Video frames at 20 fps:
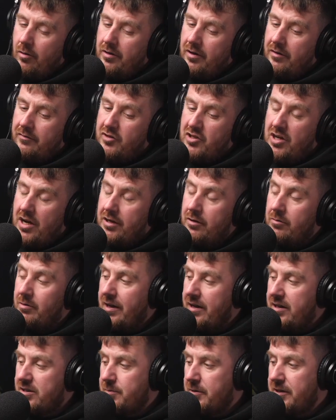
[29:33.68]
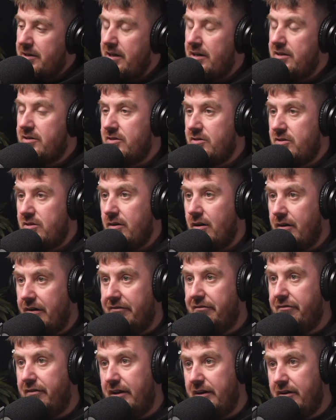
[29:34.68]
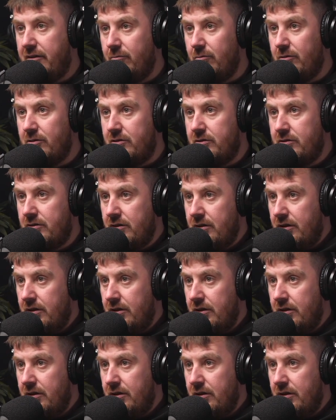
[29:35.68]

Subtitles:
they've genuine expectations and not inflated ones.